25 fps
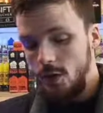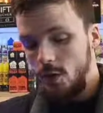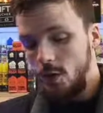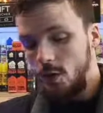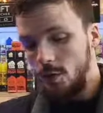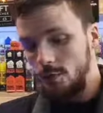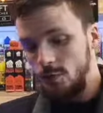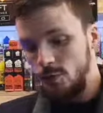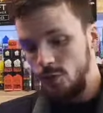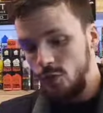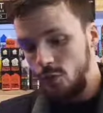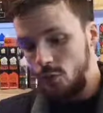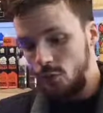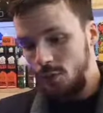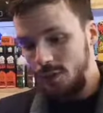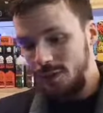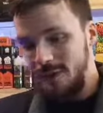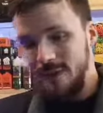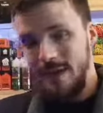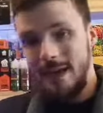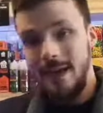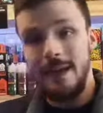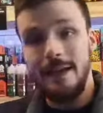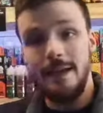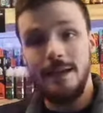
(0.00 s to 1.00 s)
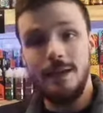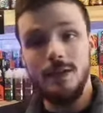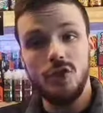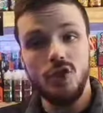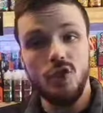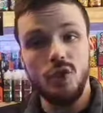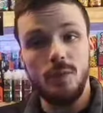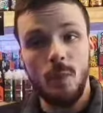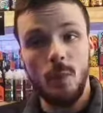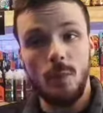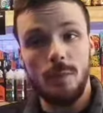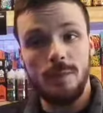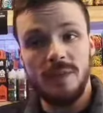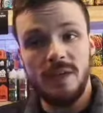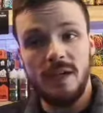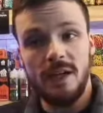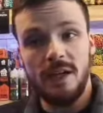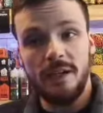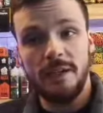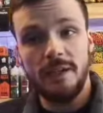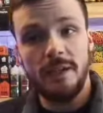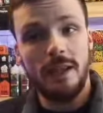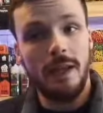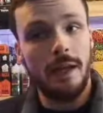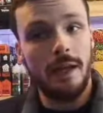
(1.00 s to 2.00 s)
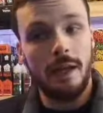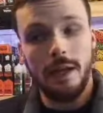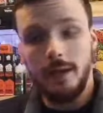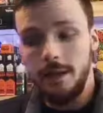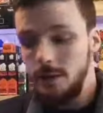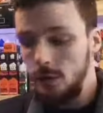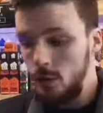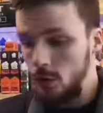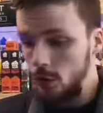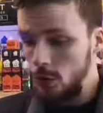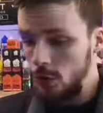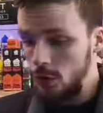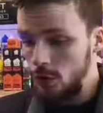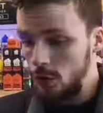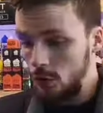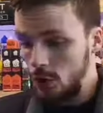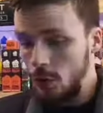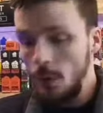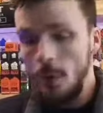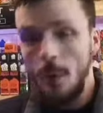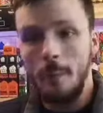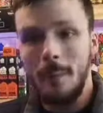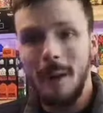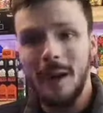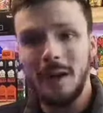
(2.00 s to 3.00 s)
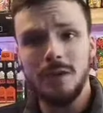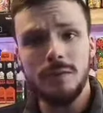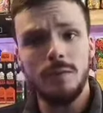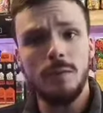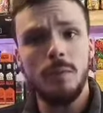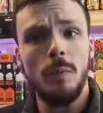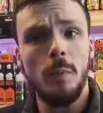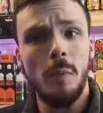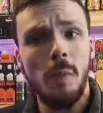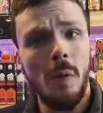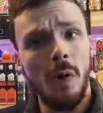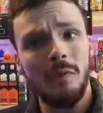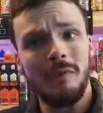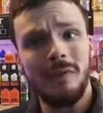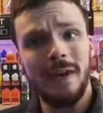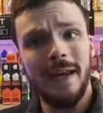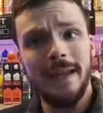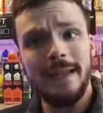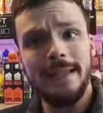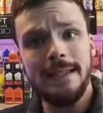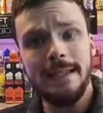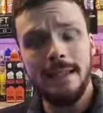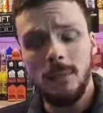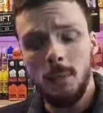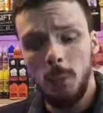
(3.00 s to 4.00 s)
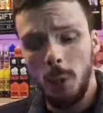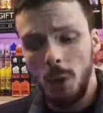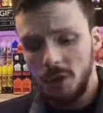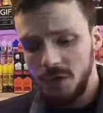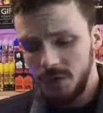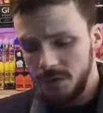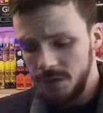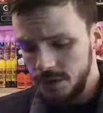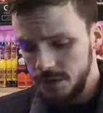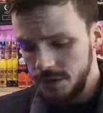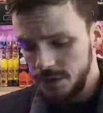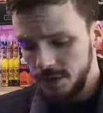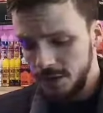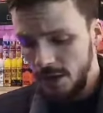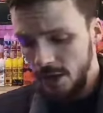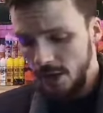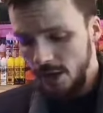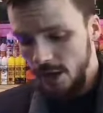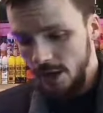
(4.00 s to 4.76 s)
comes with a sub-ohm tank that can do a maximum of 80 watts.